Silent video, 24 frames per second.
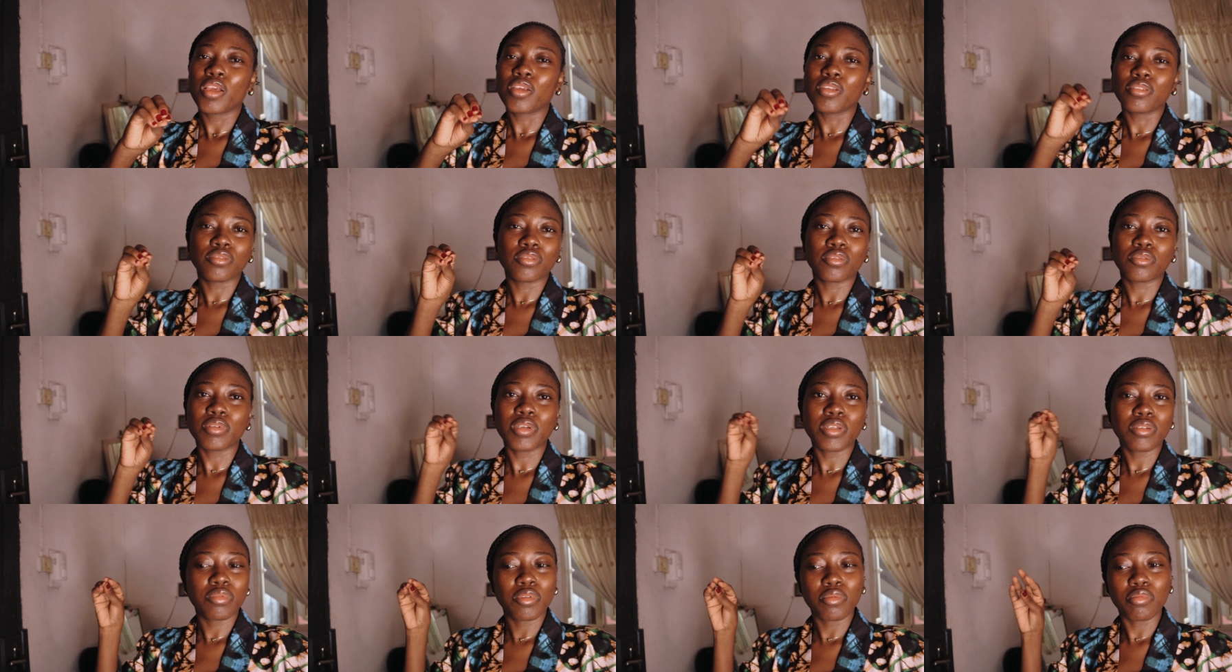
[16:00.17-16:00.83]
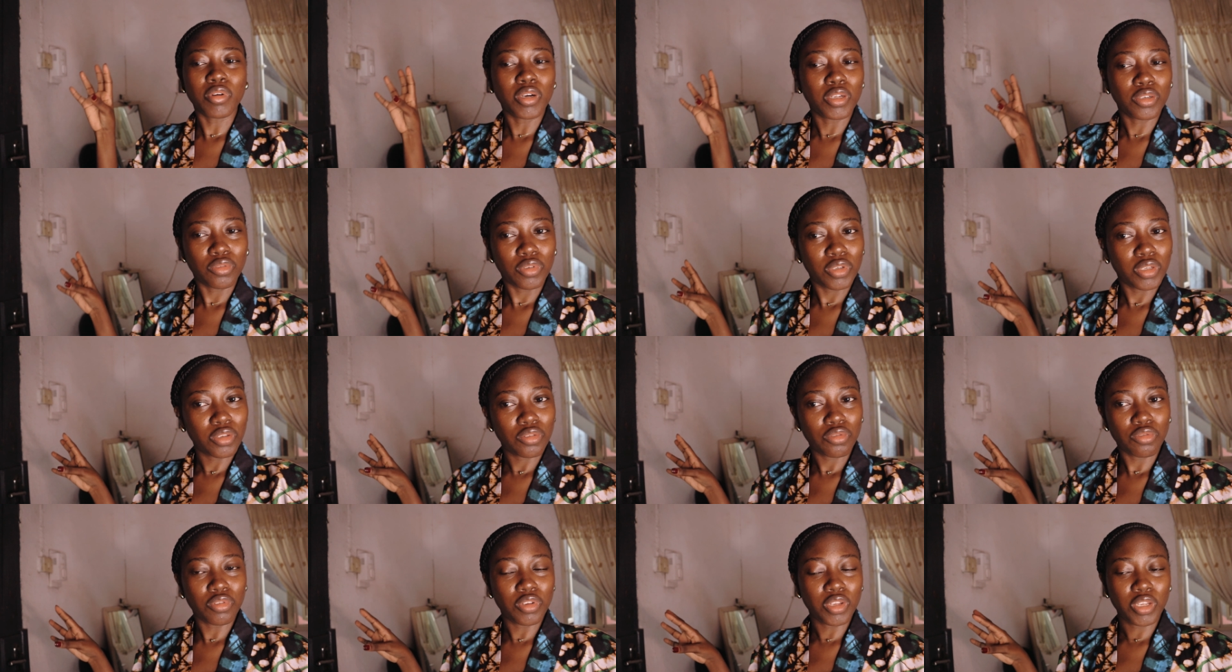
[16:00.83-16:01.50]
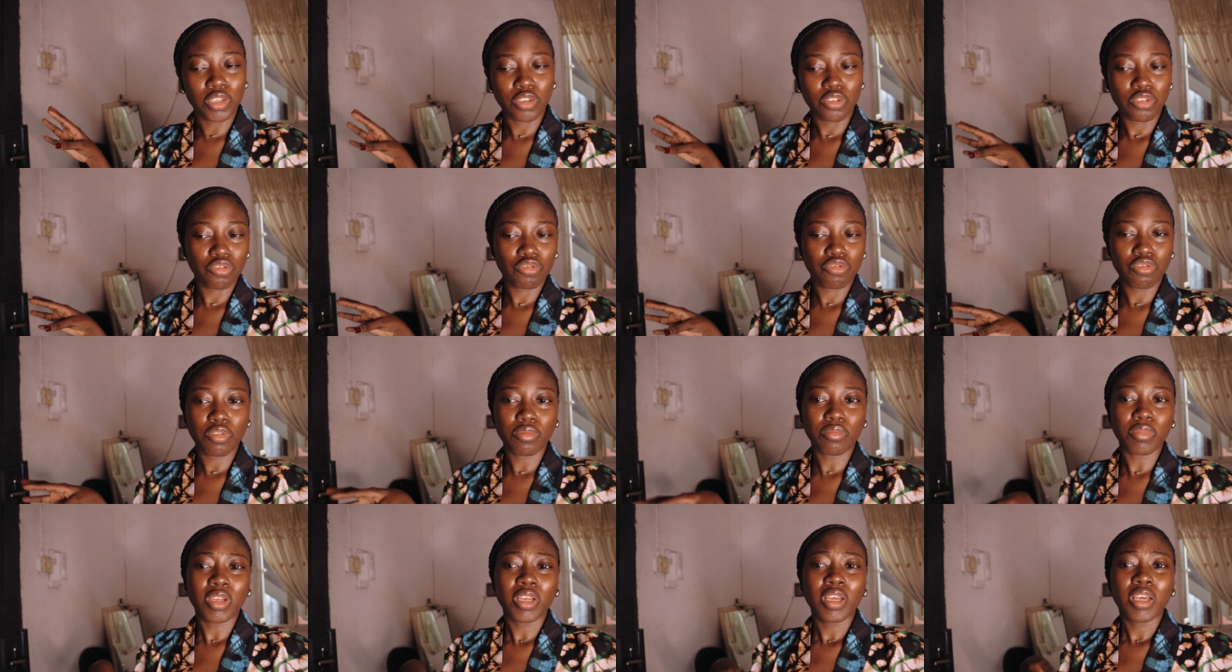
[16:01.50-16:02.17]
it's when people are doing it really
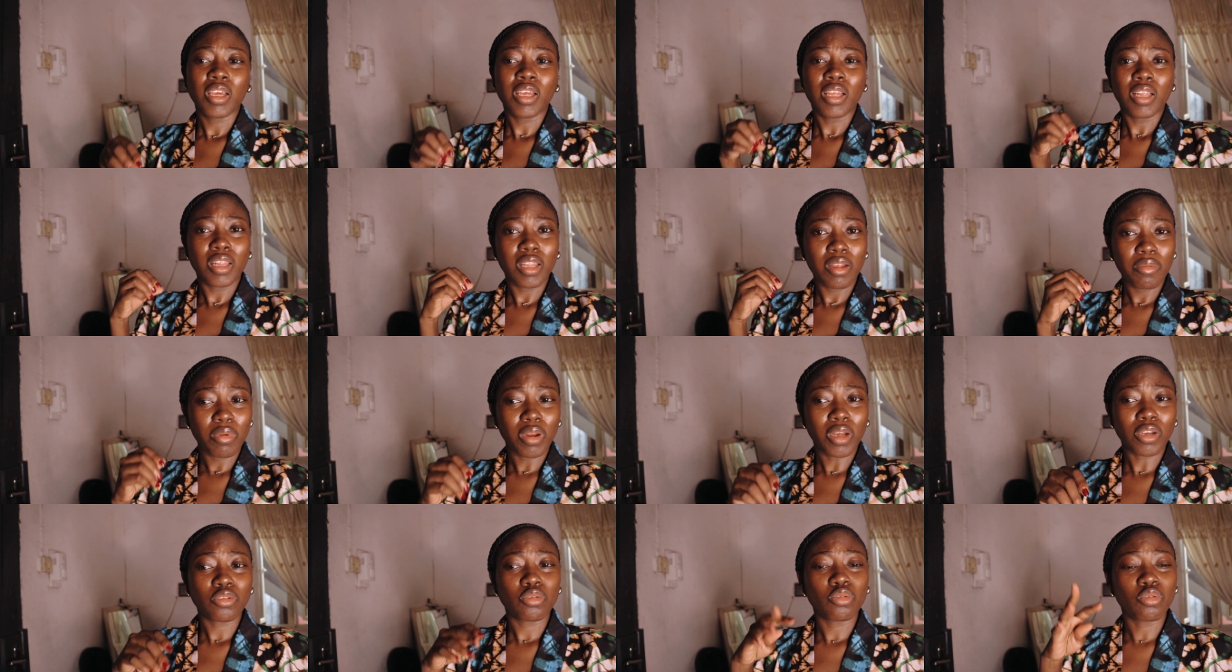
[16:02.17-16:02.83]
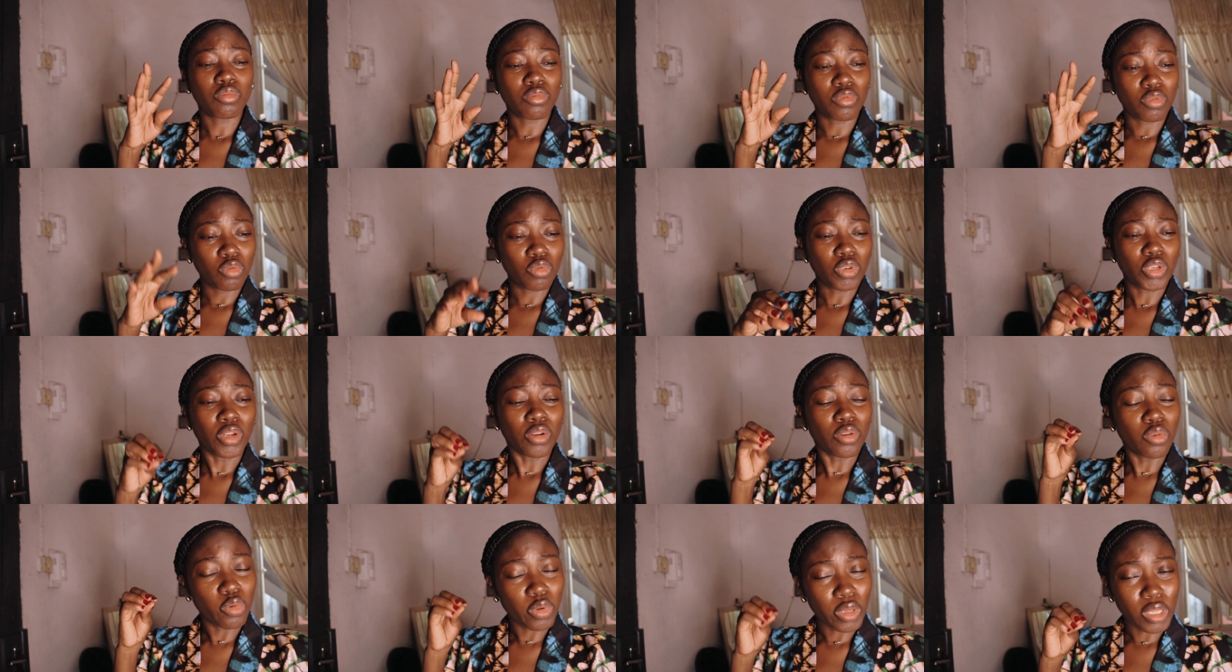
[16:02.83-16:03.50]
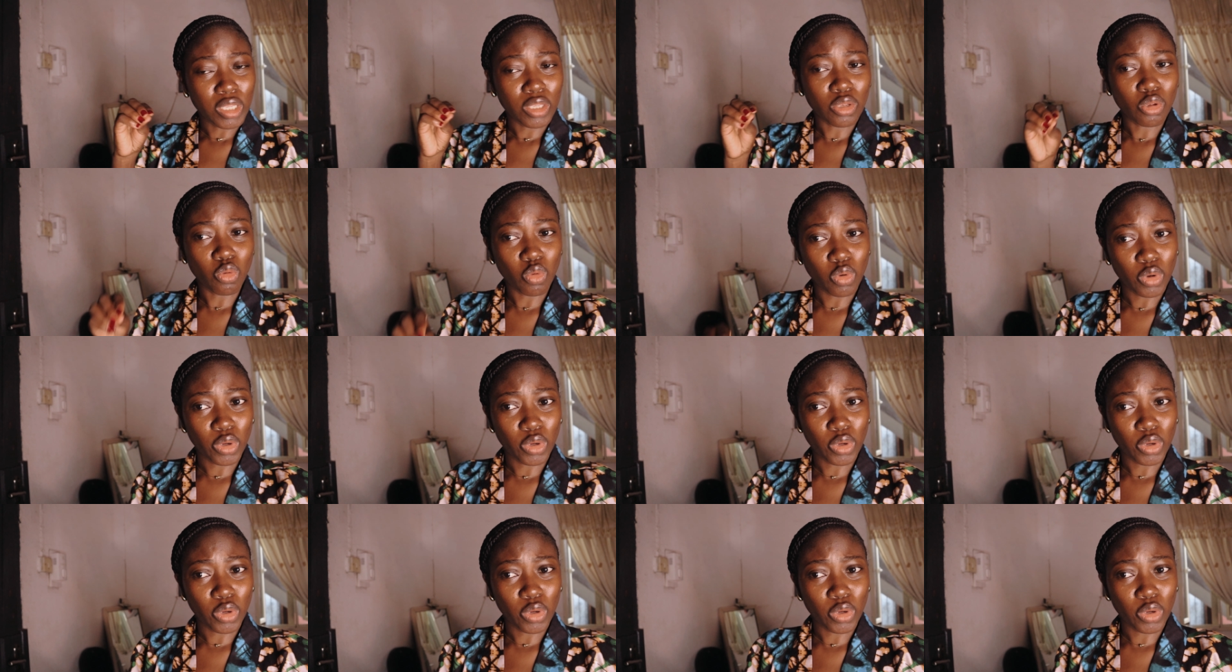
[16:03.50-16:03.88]
extreme. That black soap do, do its